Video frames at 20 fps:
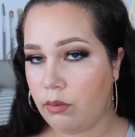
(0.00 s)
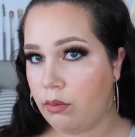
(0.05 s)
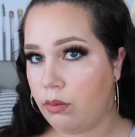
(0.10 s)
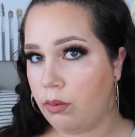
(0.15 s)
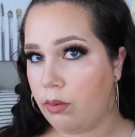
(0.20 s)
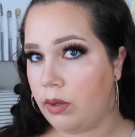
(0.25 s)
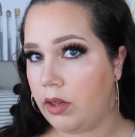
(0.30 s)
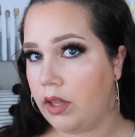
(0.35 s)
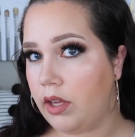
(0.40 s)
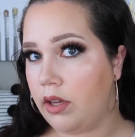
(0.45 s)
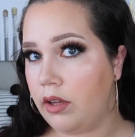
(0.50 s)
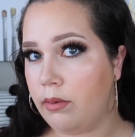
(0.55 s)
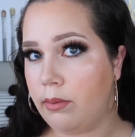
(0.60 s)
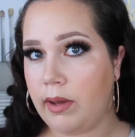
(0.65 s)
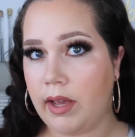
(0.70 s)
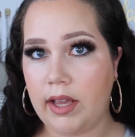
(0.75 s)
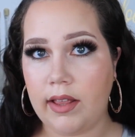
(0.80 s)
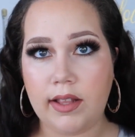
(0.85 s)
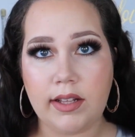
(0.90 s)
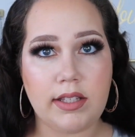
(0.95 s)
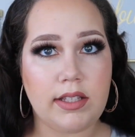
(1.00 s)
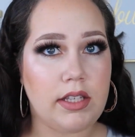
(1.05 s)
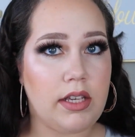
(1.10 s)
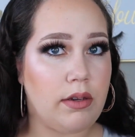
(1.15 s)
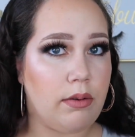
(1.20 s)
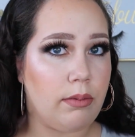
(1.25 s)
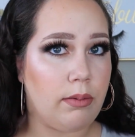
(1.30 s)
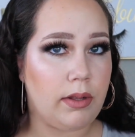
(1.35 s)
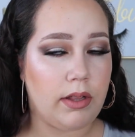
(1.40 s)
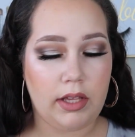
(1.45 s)
buy. That's
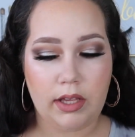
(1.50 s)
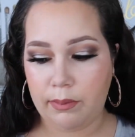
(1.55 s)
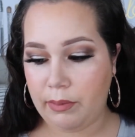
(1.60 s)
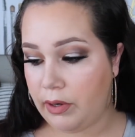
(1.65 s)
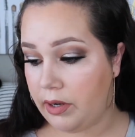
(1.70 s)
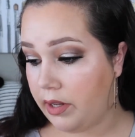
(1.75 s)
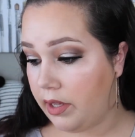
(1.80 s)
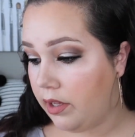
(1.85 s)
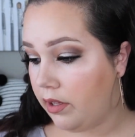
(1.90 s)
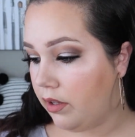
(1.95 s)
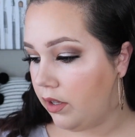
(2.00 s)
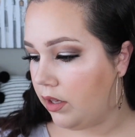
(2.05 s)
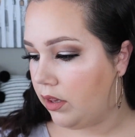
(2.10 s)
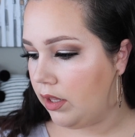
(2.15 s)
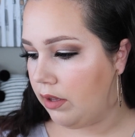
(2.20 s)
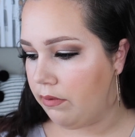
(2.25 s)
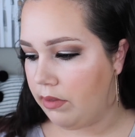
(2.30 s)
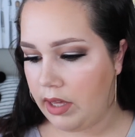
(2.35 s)
like really pretty. I love